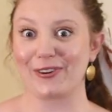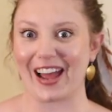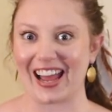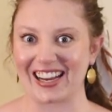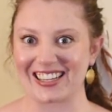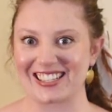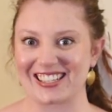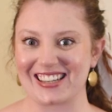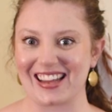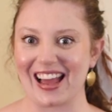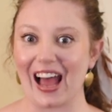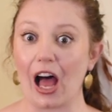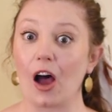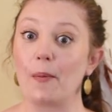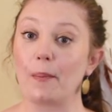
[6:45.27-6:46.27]
fact
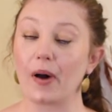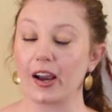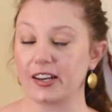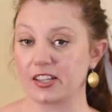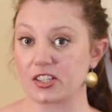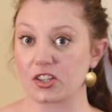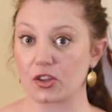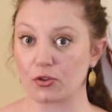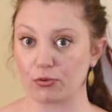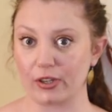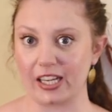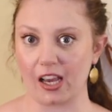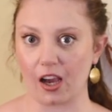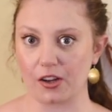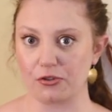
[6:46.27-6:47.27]
at minus
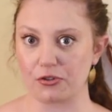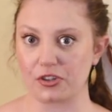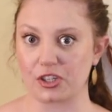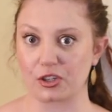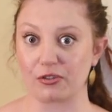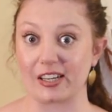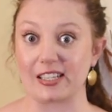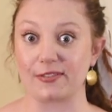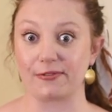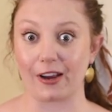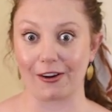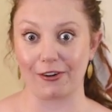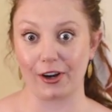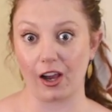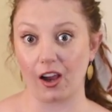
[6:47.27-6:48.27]
300 degrees
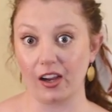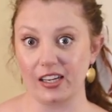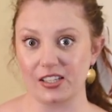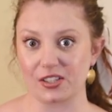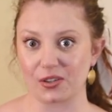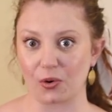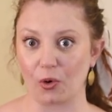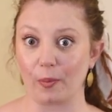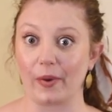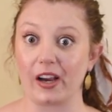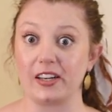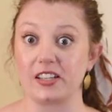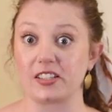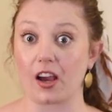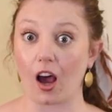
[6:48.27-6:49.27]
Fahrenheit or
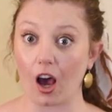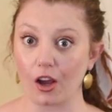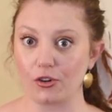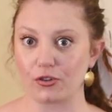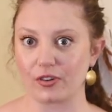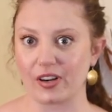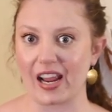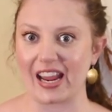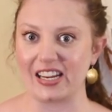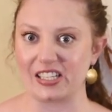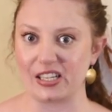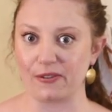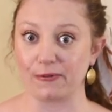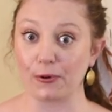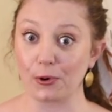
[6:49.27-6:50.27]
minus
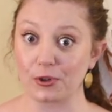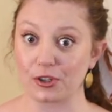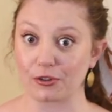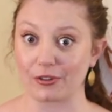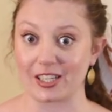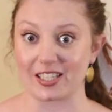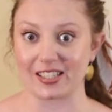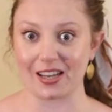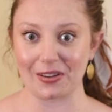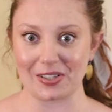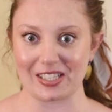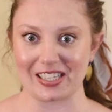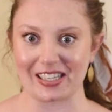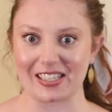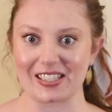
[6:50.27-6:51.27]
184 degrees
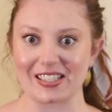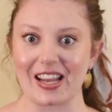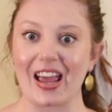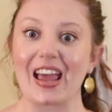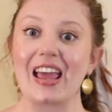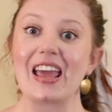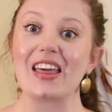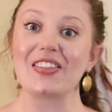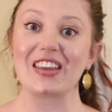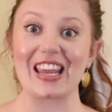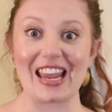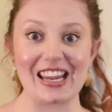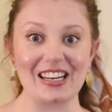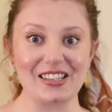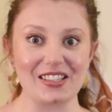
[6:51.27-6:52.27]
Celsius,
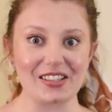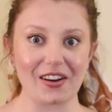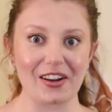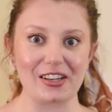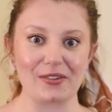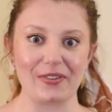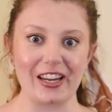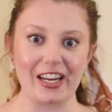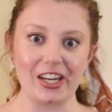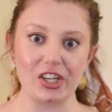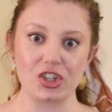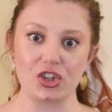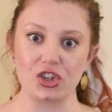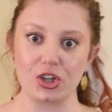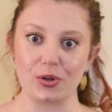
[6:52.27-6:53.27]
the inside of
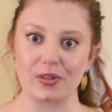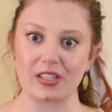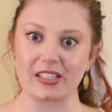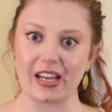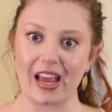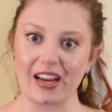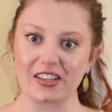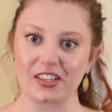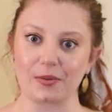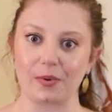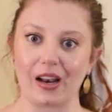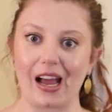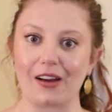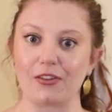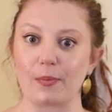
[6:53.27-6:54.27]
each DUNE detector
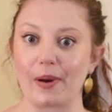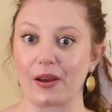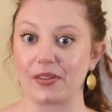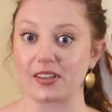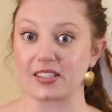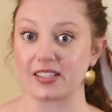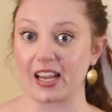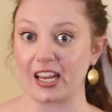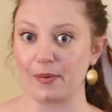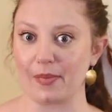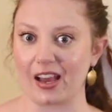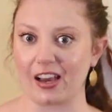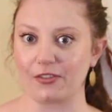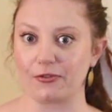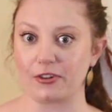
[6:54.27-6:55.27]
will have about the same
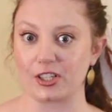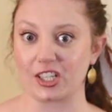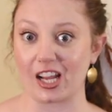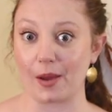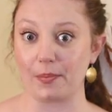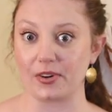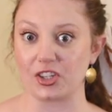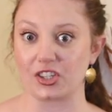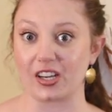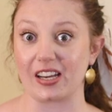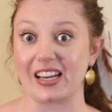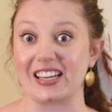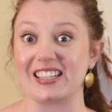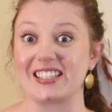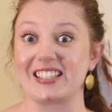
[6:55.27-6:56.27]
average
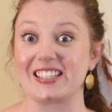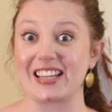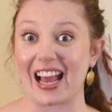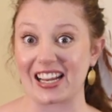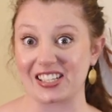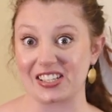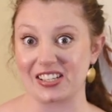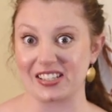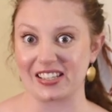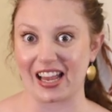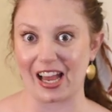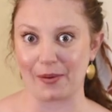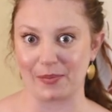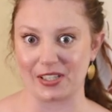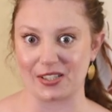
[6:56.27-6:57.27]
temperature as Saturn's
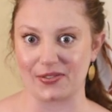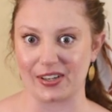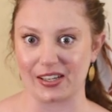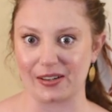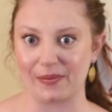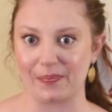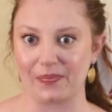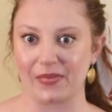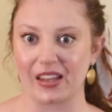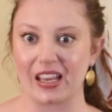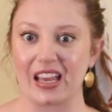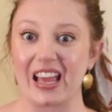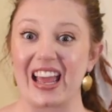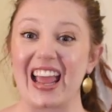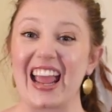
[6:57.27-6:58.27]
atmosphere.
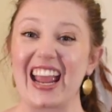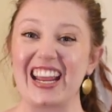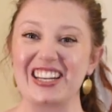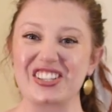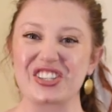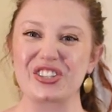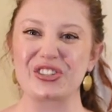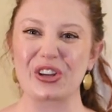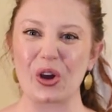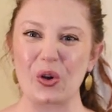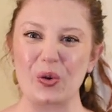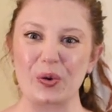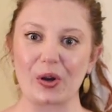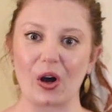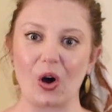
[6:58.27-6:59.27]
It's
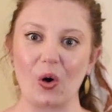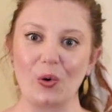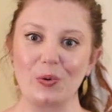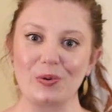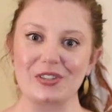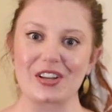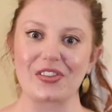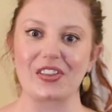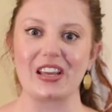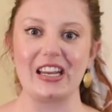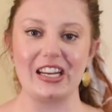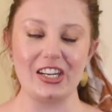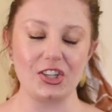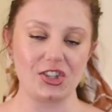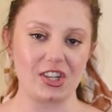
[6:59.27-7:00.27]
so cold that
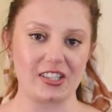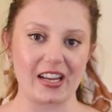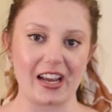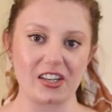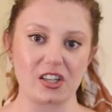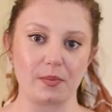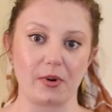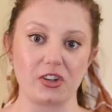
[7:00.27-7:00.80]
each detector